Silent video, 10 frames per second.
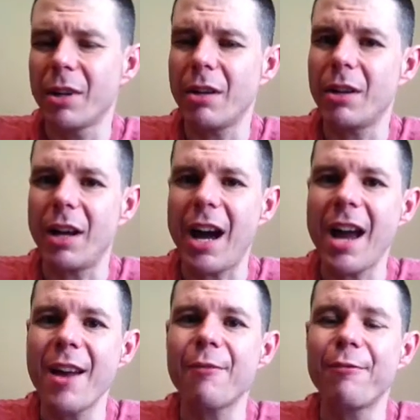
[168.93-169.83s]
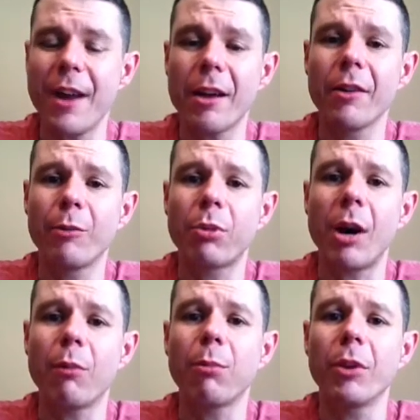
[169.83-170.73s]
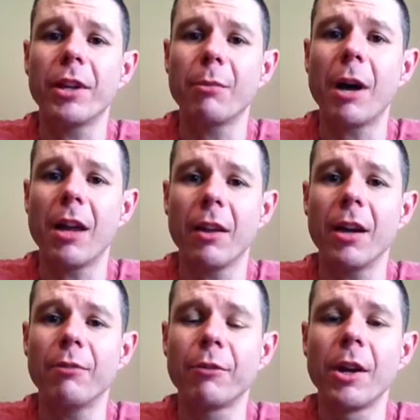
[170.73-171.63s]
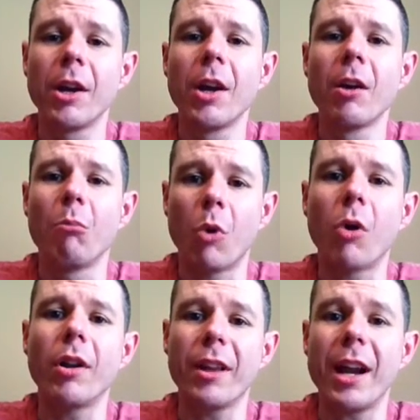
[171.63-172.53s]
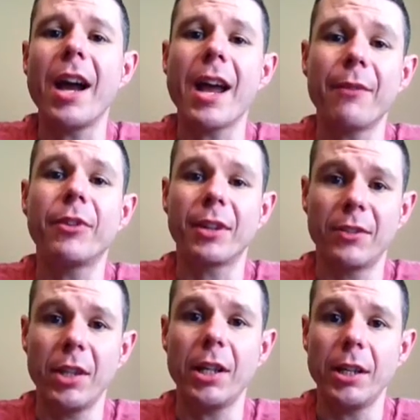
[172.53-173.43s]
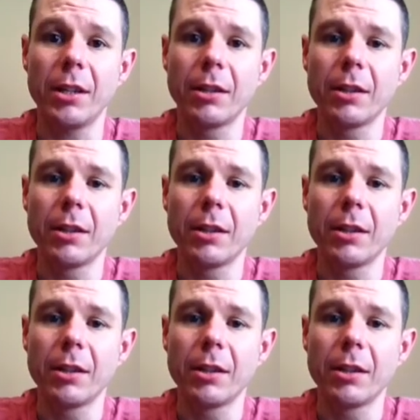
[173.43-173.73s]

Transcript: I have failed probably in my life more than I have succeeded.